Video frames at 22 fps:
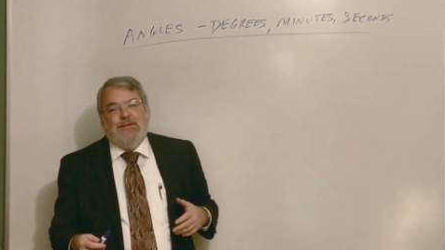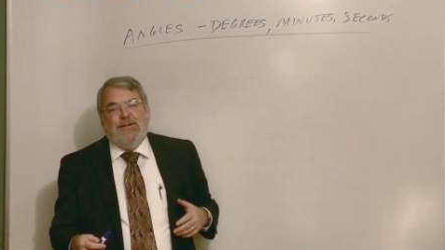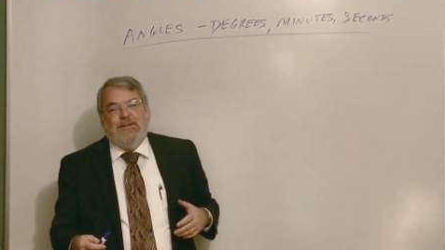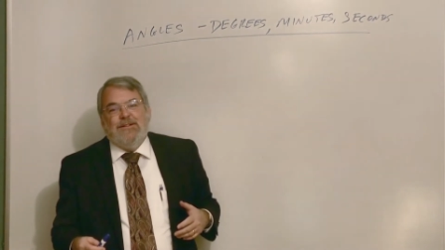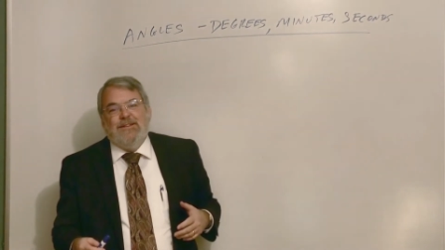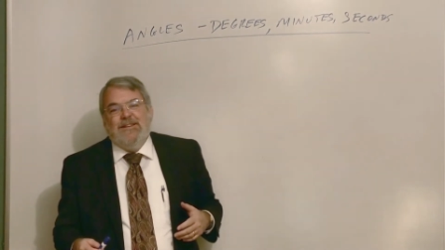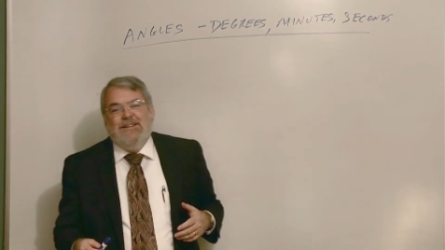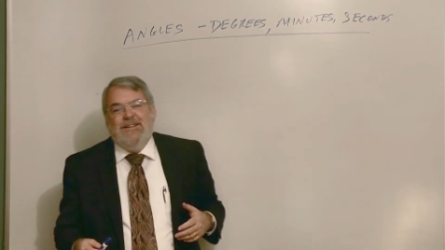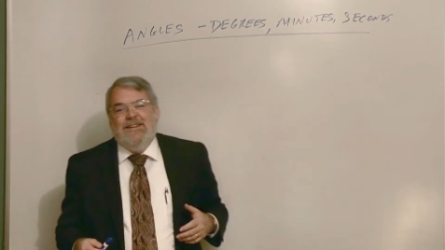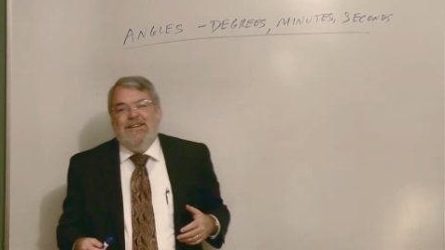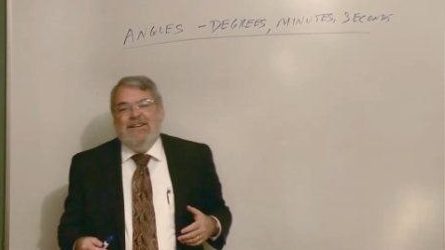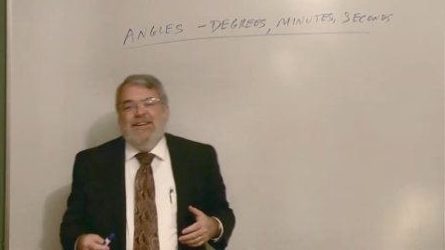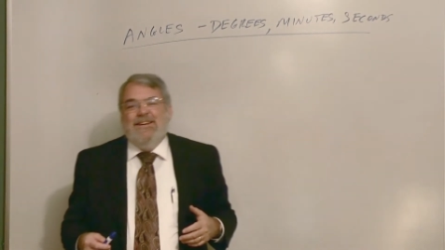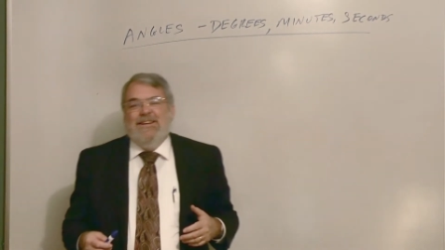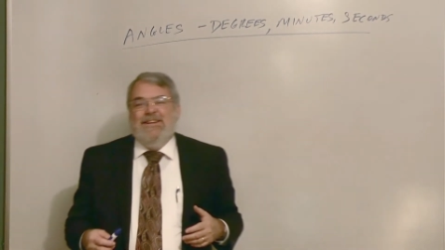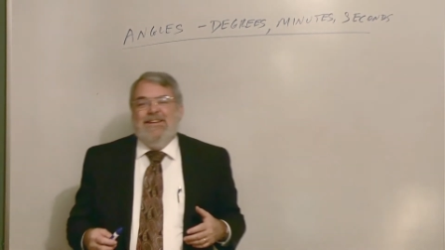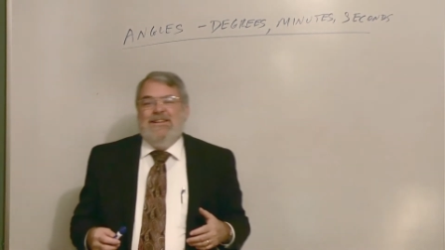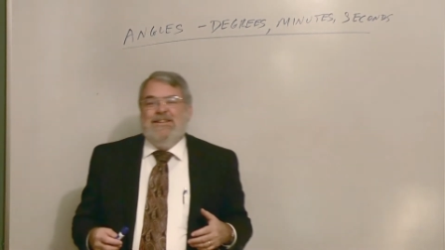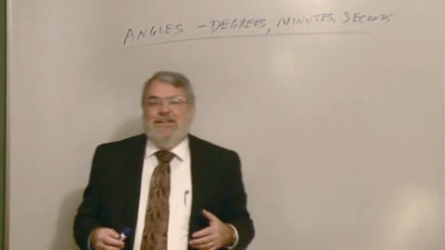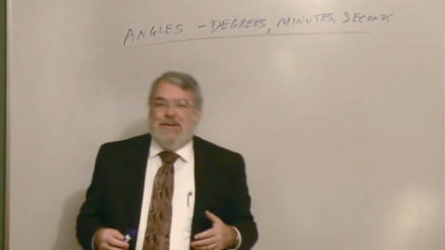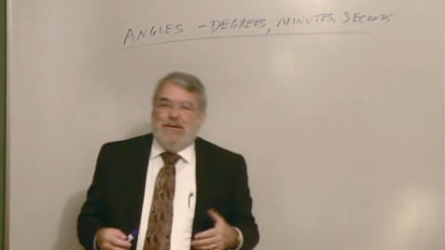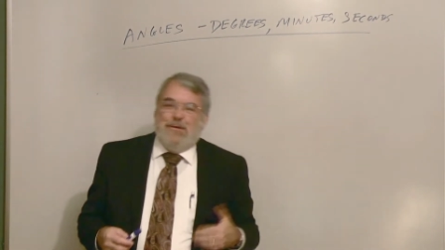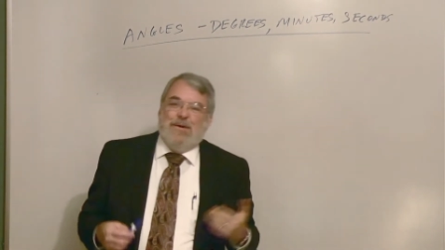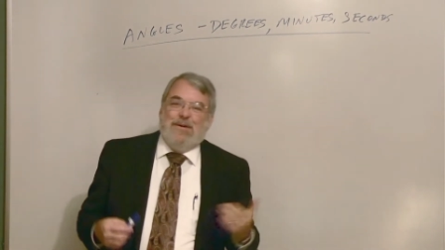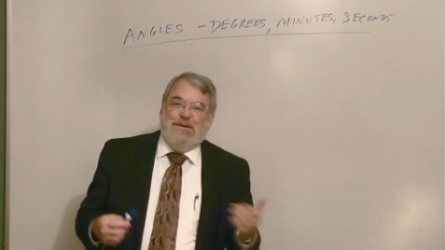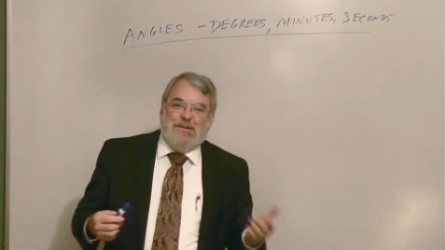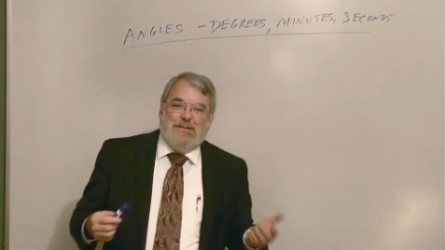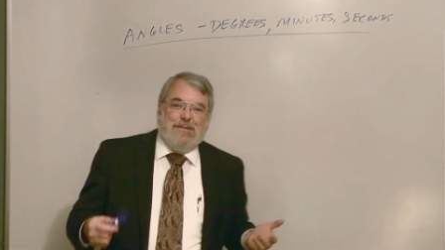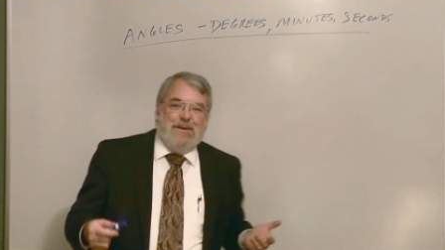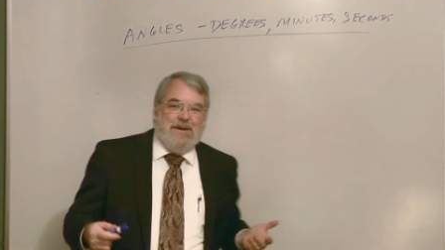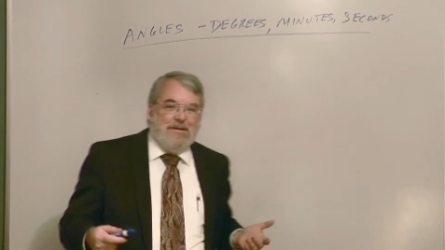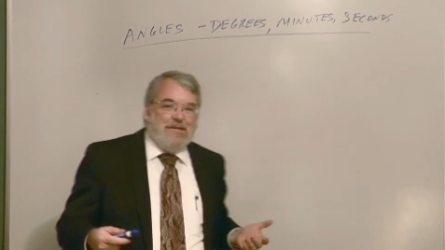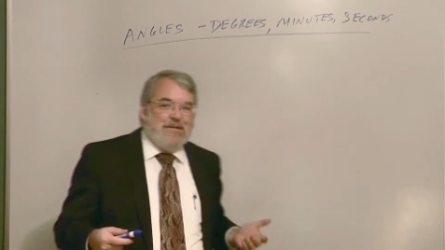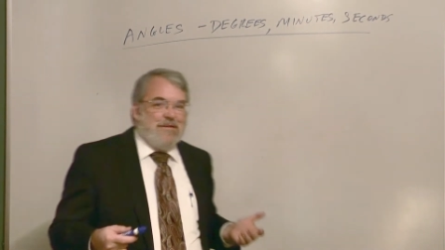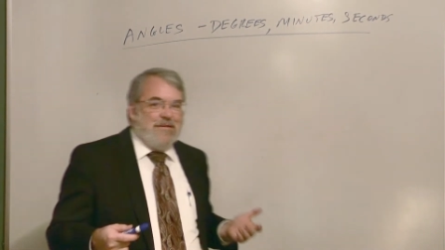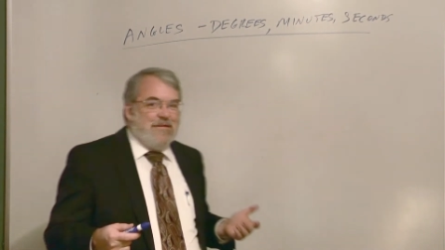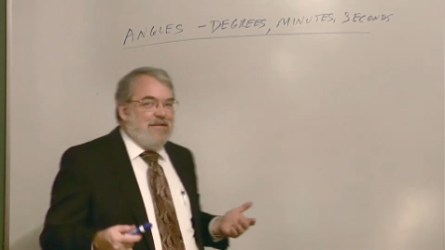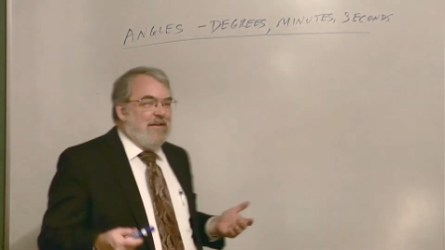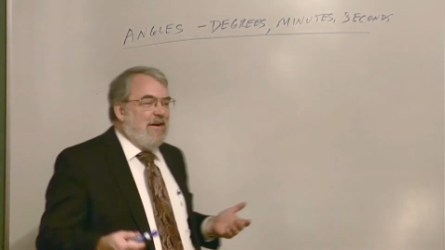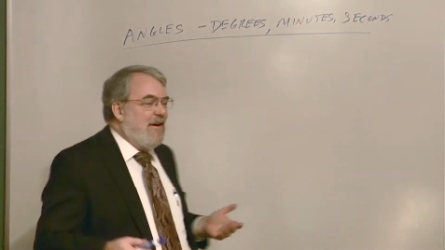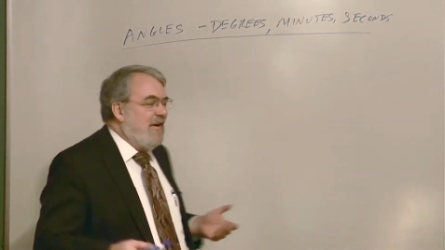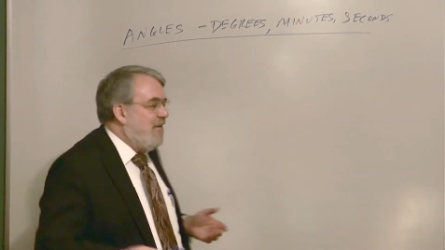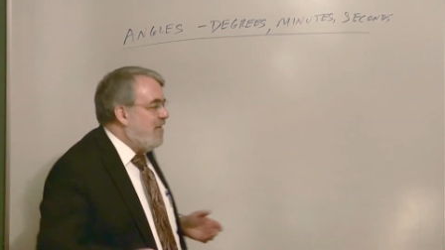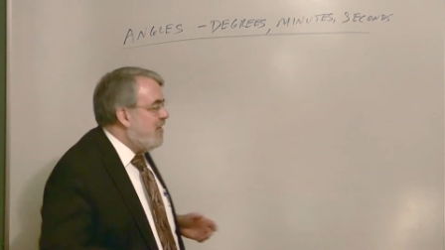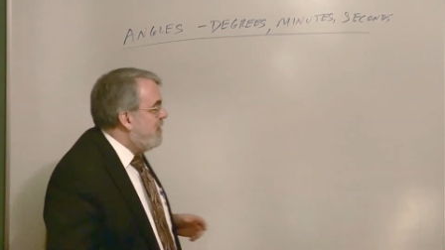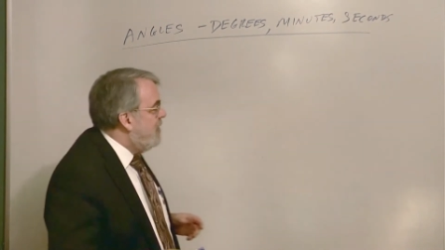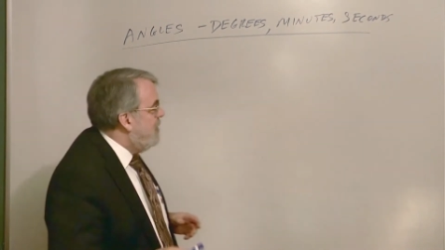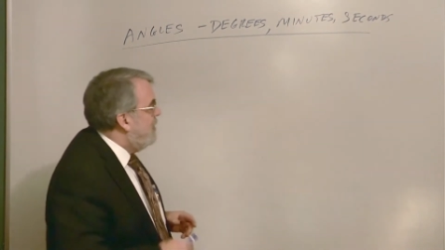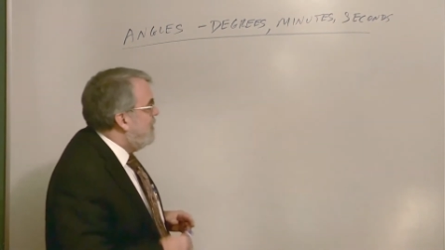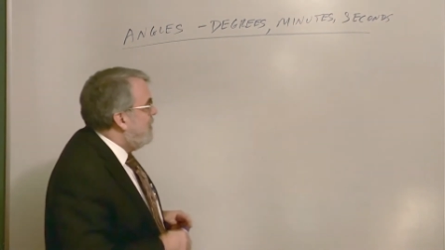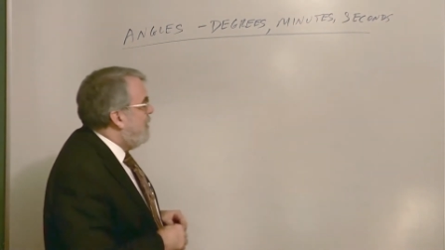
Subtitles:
with degrees, minutes, and seconds.